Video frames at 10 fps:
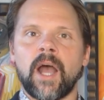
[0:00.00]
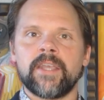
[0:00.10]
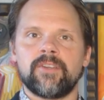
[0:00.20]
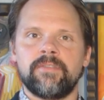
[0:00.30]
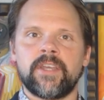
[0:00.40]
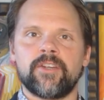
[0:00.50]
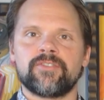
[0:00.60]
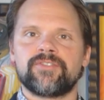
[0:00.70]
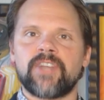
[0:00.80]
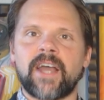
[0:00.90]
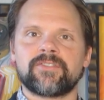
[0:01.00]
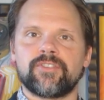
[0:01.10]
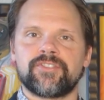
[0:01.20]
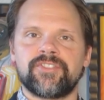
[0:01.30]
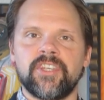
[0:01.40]
Hi, innovators.
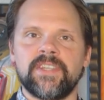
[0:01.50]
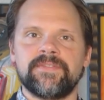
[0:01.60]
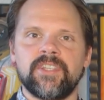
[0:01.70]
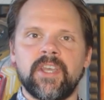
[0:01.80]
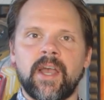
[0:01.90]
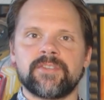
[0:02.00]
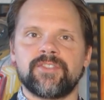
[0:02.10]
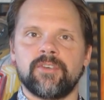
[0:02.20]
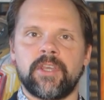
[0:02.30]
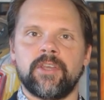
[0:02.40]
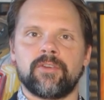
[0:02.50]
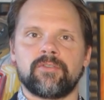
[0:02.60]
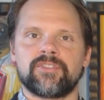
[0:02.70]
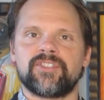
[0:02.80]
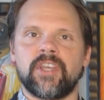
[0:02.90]
Dr. Steve Diazio
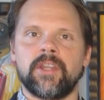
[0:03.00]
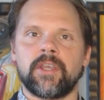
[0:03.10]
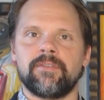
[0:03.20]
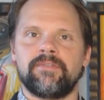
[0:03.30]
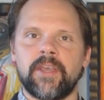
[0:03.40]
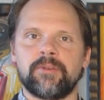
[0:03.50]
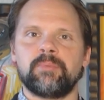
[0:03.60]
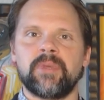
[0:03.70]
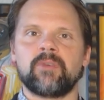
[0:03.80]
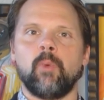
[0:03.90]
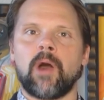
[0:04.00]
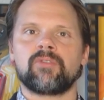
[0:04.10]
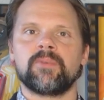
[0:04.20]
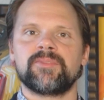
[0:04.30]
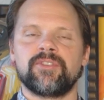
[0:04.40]
here, sending a very big
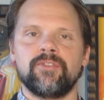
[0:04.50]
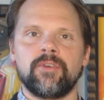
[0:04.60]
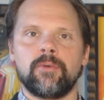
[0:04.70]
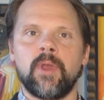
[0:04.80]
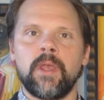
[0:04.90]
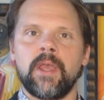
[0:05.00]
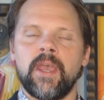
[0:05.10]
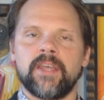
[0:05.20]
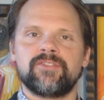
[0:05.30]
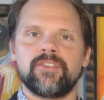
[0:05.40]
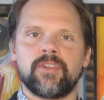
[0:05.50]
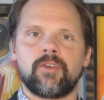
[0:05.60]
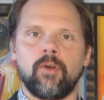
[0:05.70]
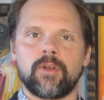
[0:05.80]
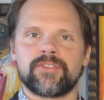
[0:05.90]
welcome to you and to the
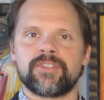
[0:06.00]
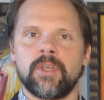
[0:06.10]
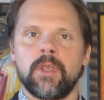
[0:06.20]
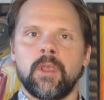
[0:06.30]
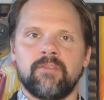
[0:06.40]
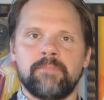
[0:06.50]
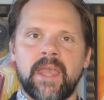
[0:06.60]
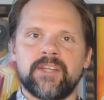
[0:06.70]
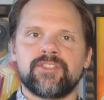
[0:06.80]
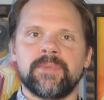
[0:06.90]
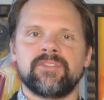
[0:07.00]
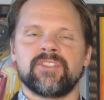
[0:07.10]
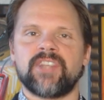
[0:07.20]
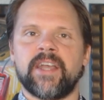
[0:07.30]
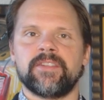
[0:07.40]
course of Management
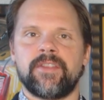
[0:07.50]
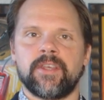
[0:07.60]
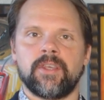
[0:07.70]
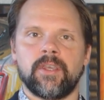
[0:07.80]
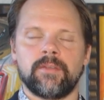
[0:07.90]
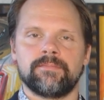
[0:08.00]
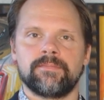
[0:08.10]
Design Thinking.